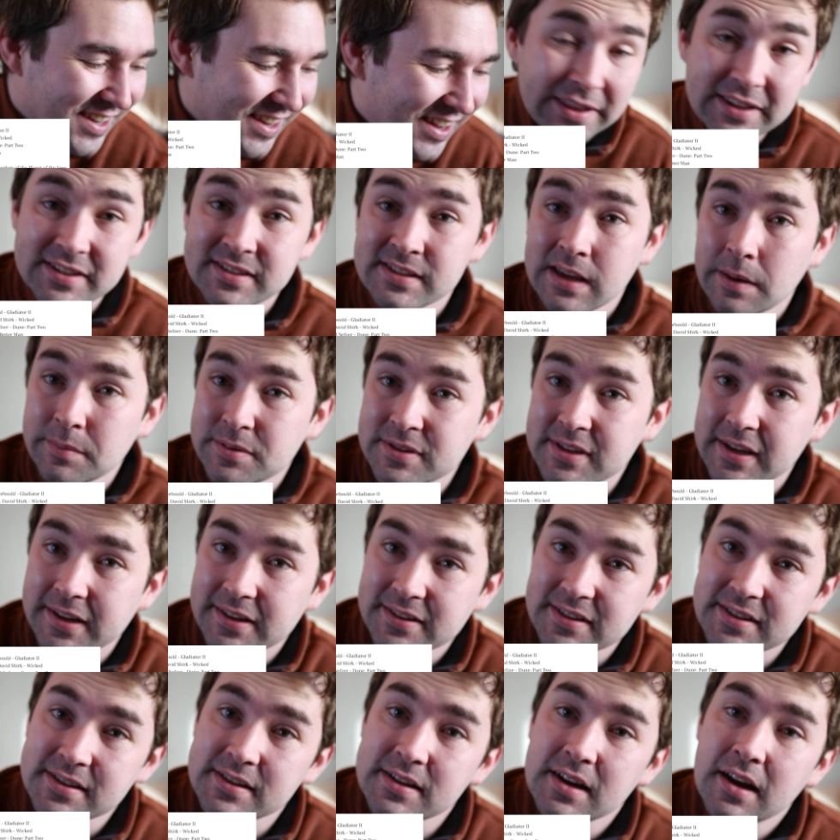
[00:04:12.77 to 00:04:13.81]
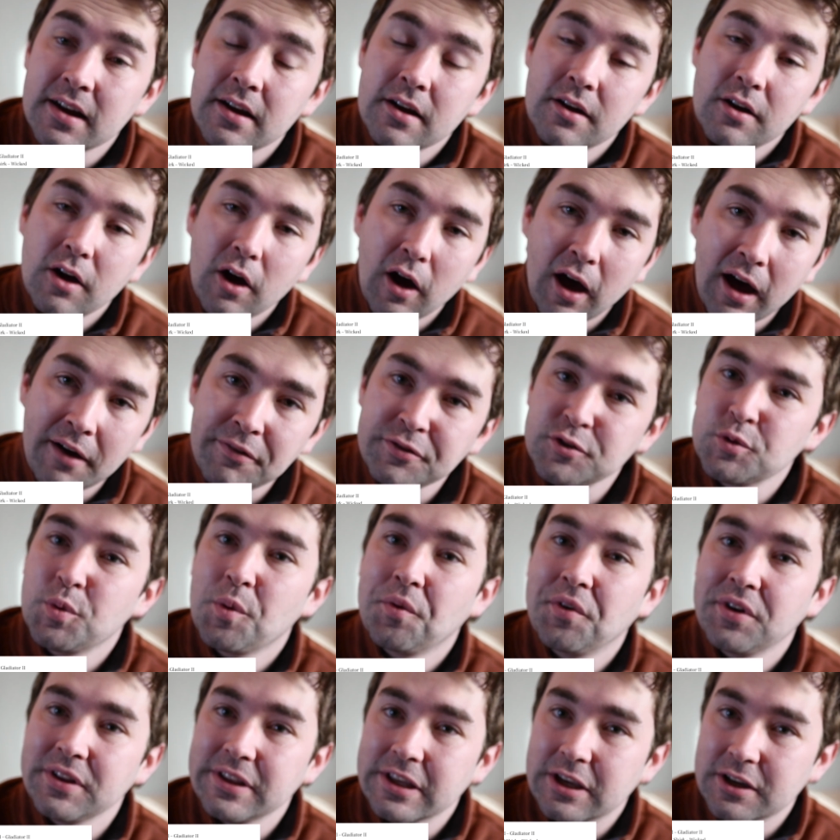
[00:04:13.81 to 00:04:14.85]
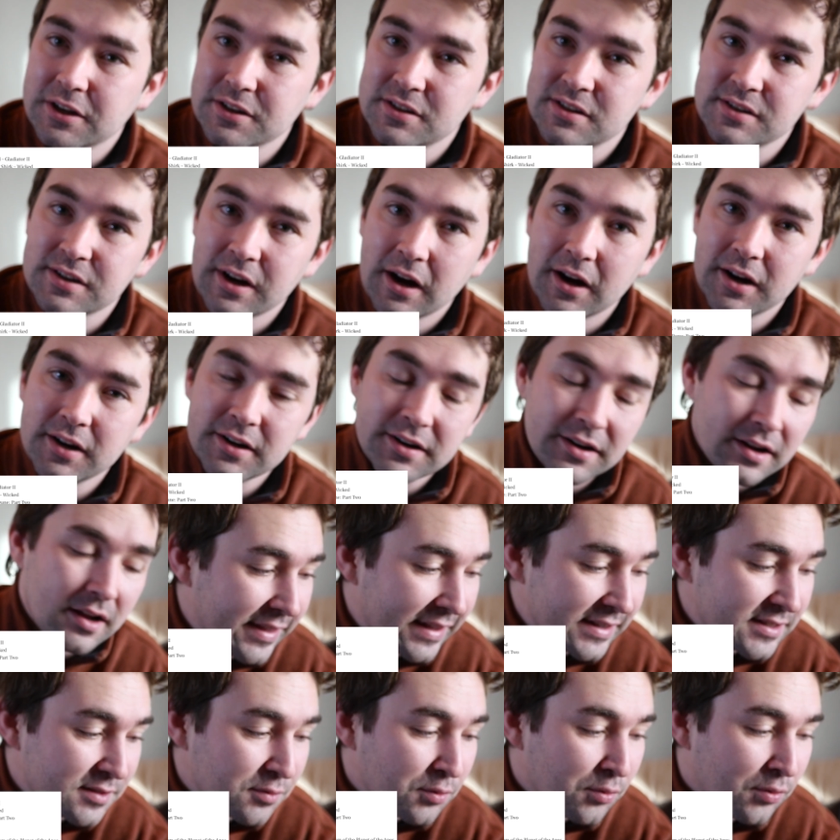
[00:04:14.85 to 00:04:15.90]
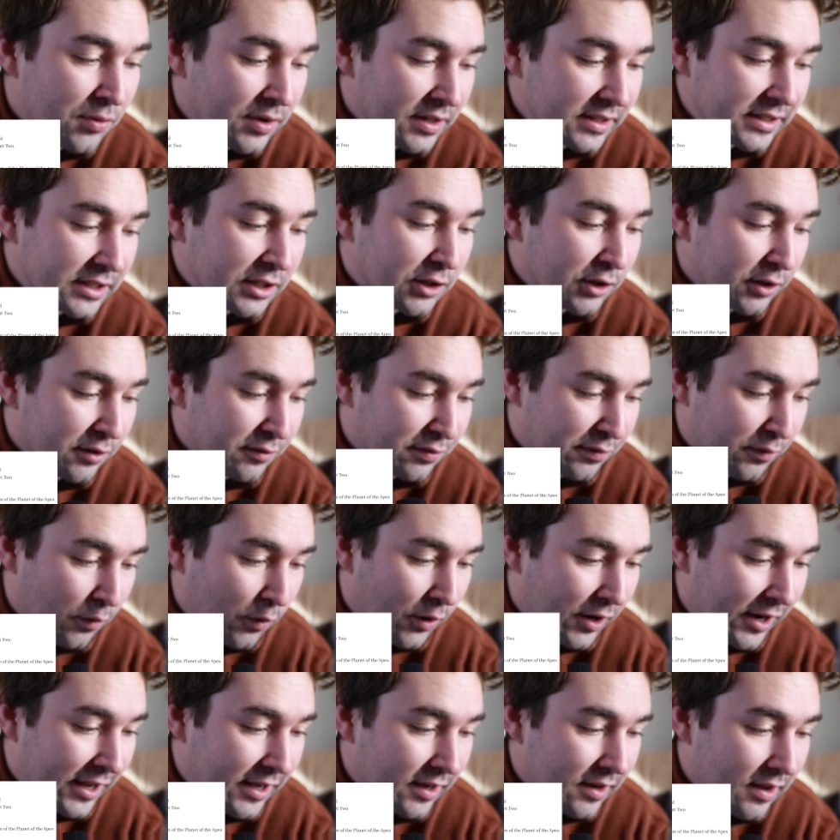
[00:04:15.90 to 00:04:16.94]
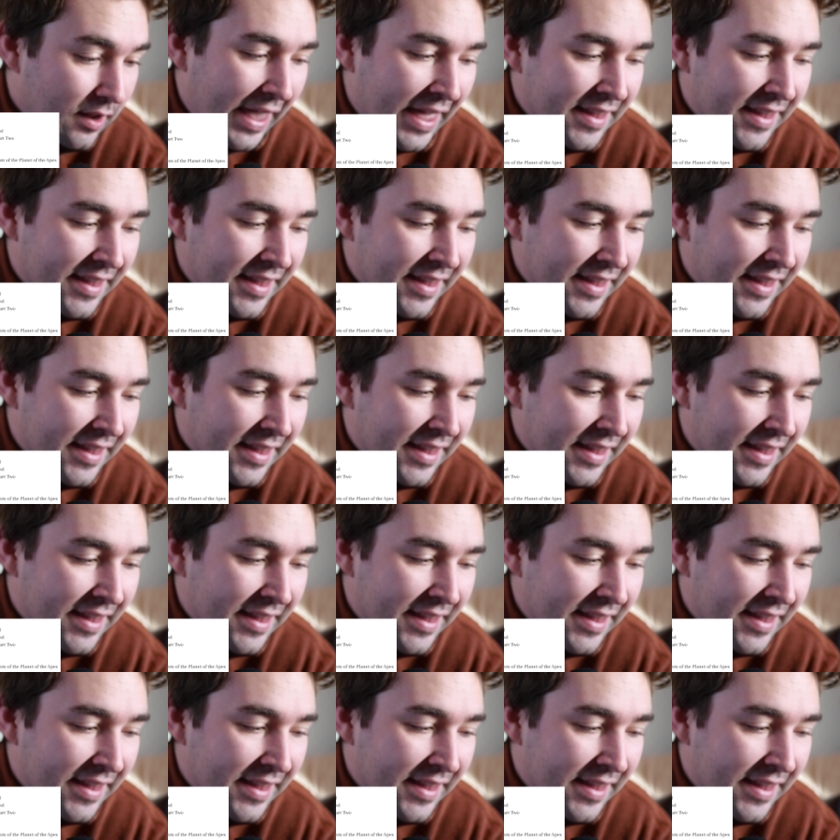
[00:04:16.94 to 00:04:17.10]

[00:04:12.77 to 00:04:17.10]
The Substance, off to a really good start. That's really good for it.